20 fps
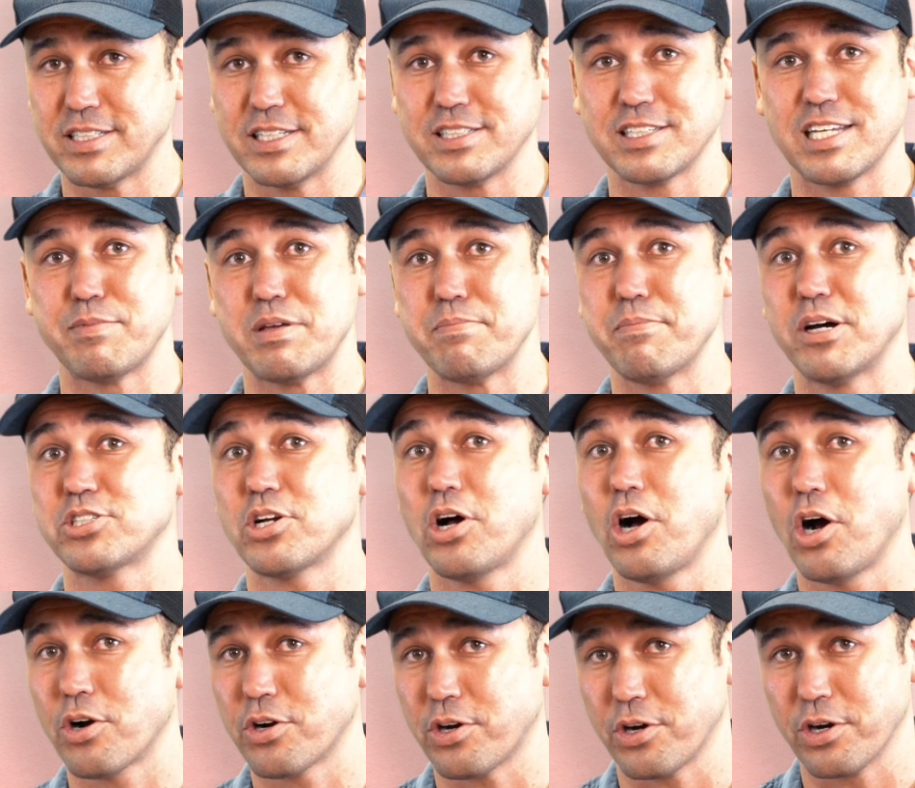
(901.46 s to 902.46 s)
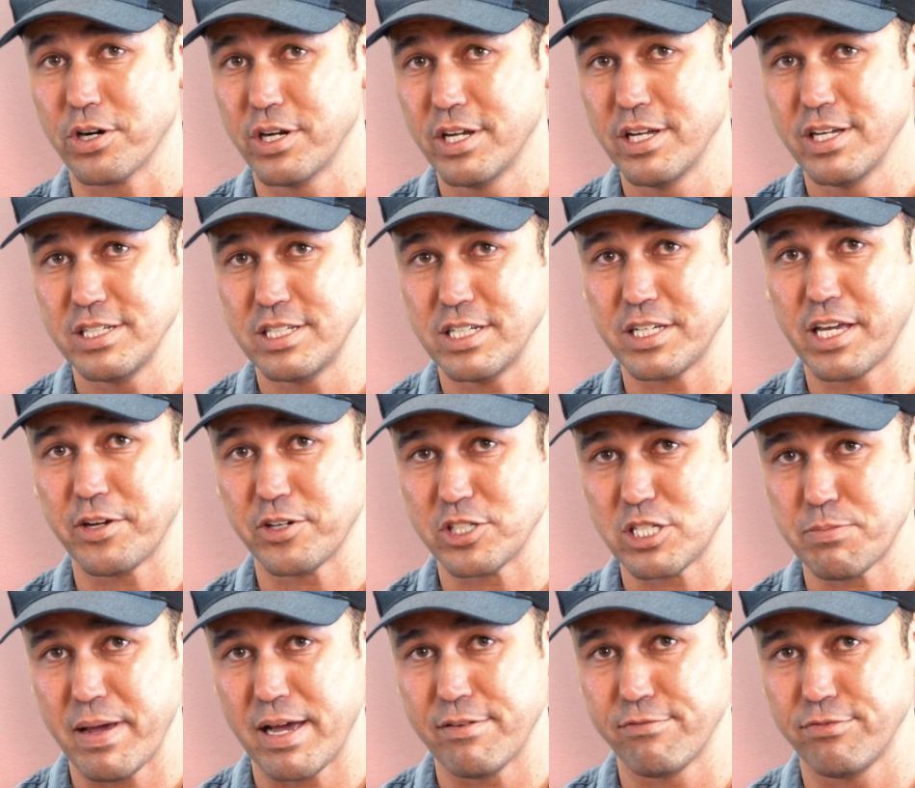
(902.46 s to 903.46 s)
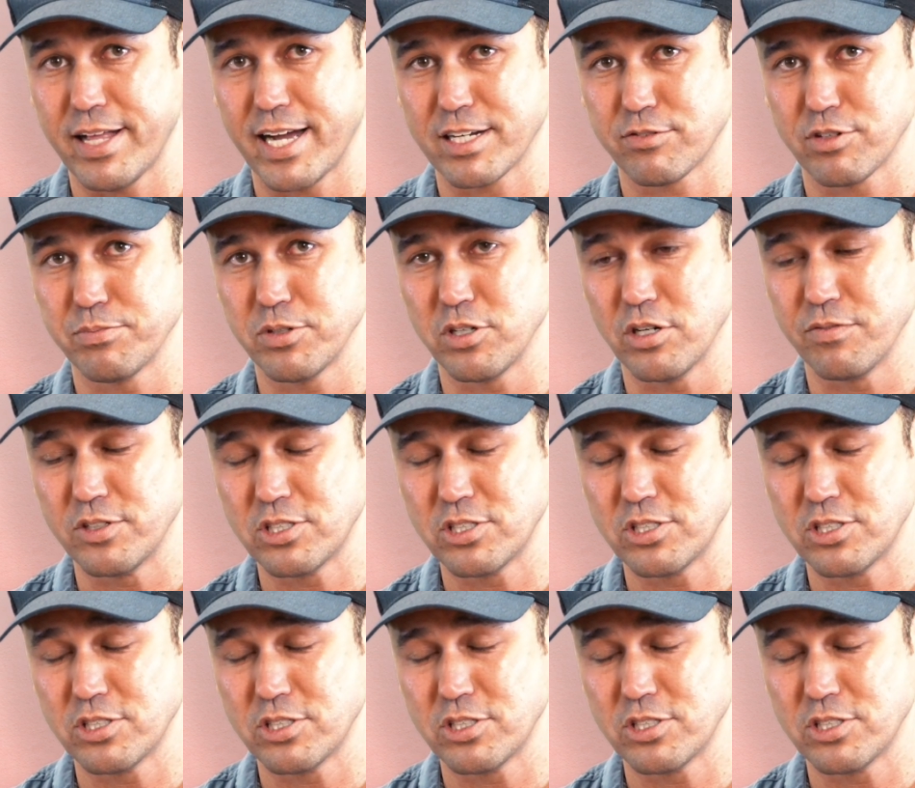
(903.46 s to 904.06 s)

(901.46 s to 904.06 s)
that's gonna be much harder to get your spam flag removed.